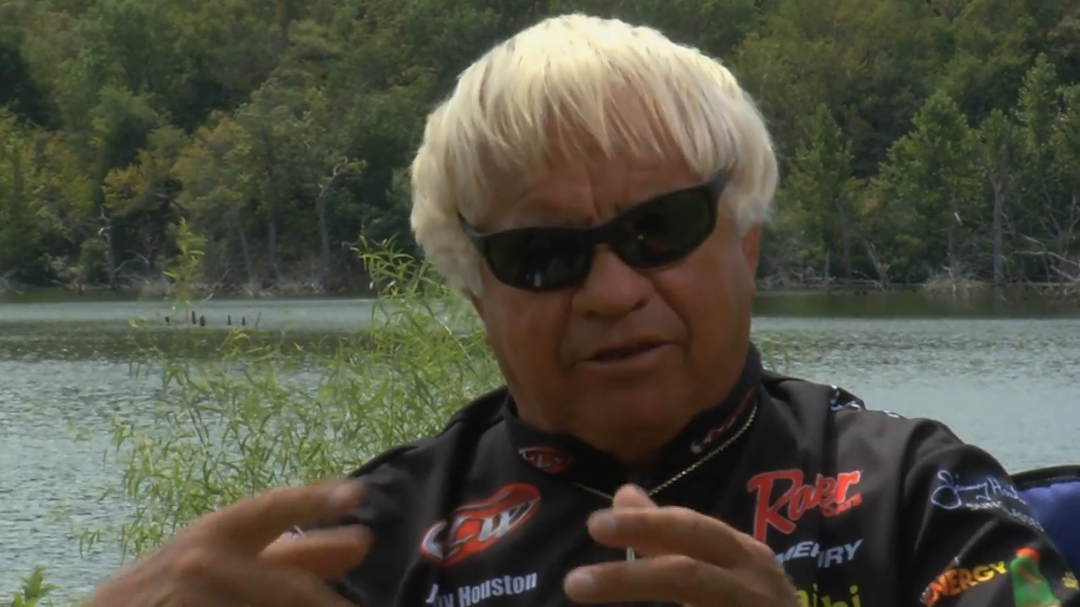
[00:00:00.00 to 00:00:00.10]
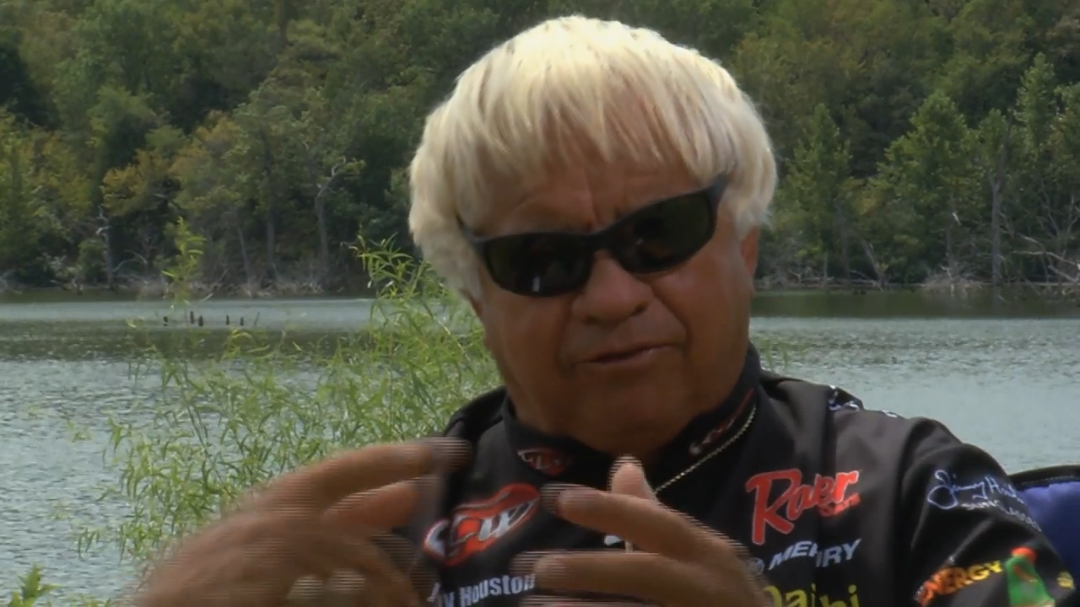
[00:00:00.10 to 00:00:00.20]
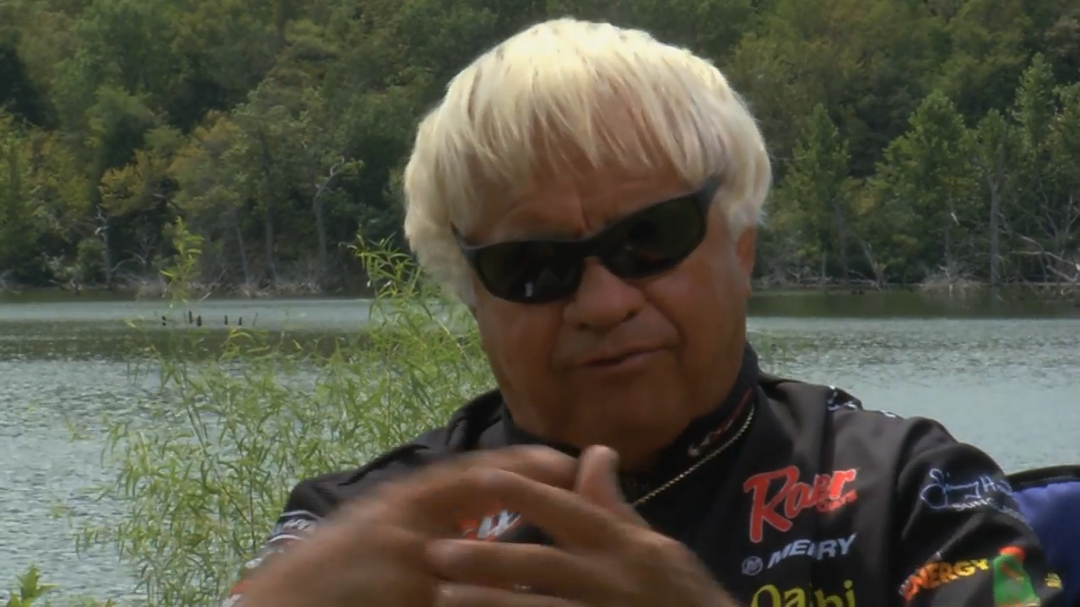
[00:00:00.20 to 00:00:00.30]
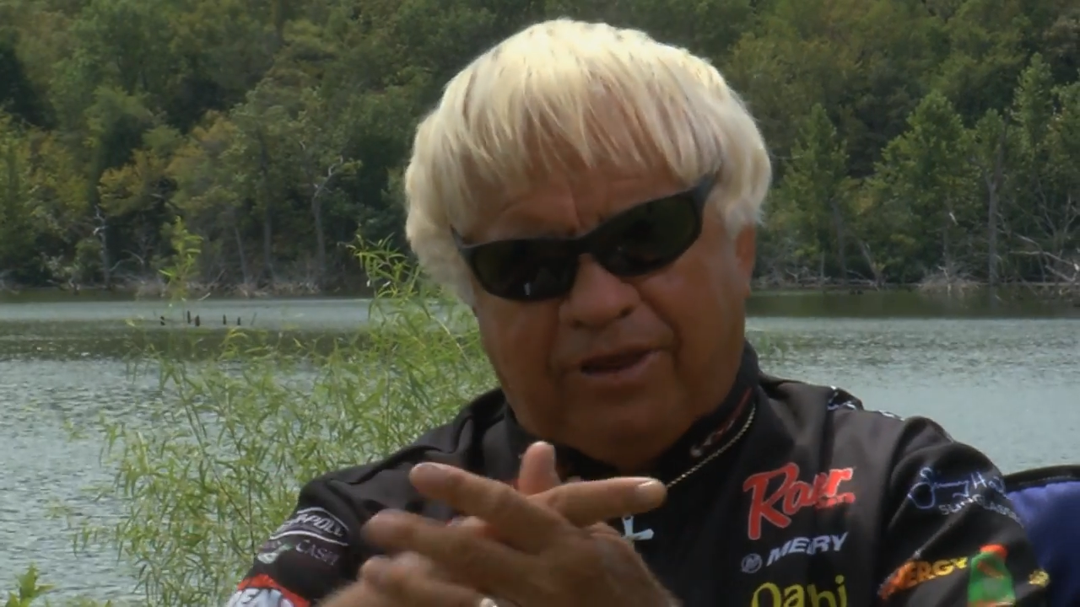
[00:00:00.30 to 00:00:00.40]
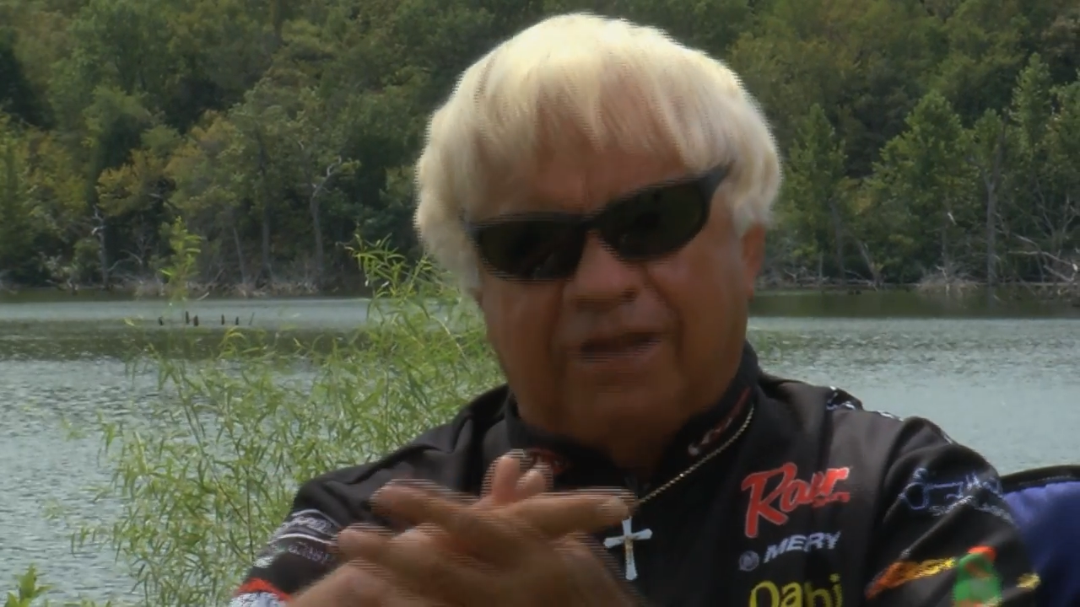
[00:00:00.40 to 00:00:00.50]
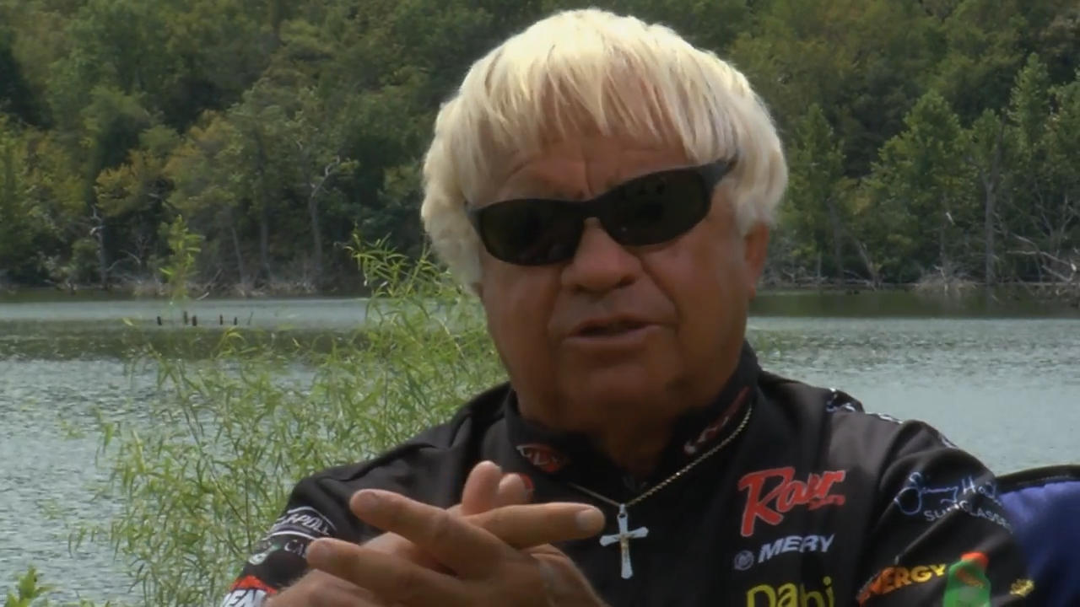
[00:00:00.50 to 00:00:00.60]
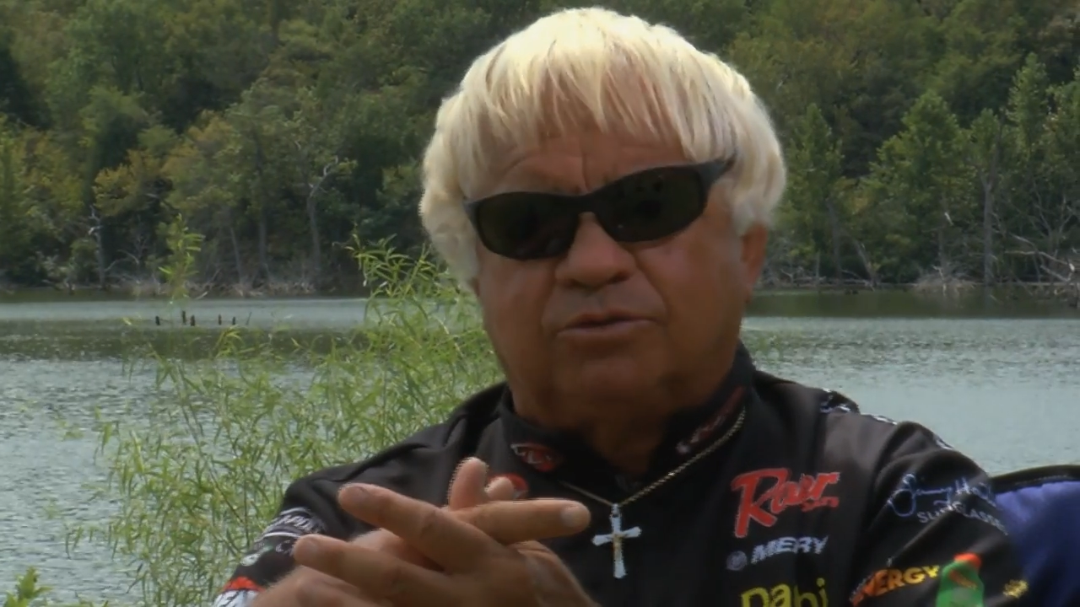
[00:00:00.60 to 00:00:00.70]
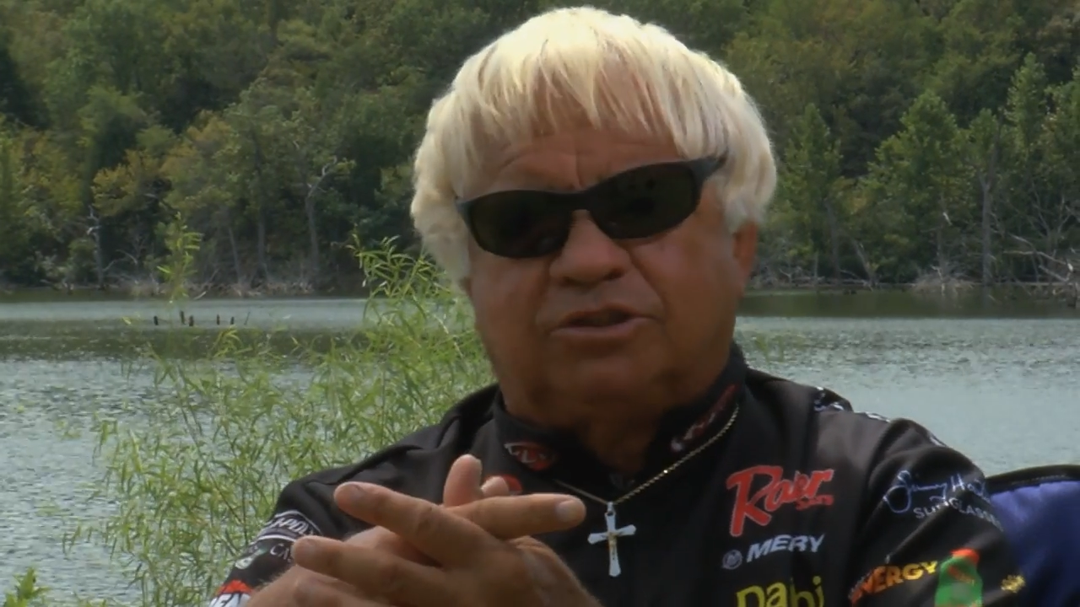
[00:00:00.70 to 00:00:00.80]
their fins